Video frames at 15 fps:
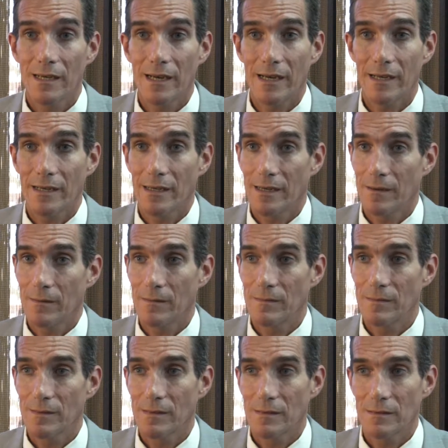I
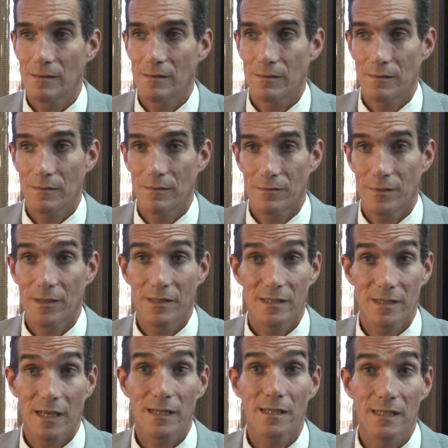fairly
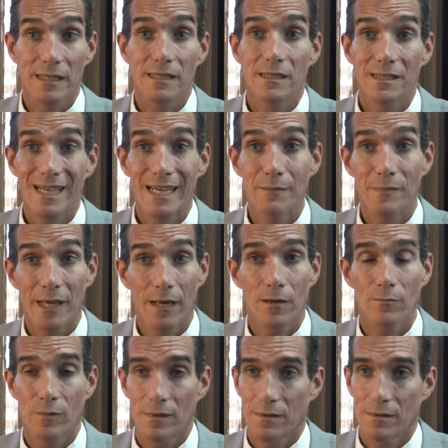suddenly came
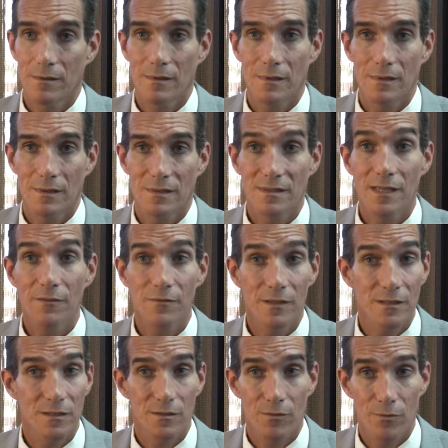down with
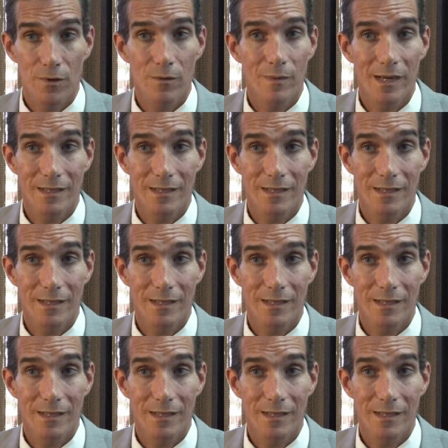stiffness throughout my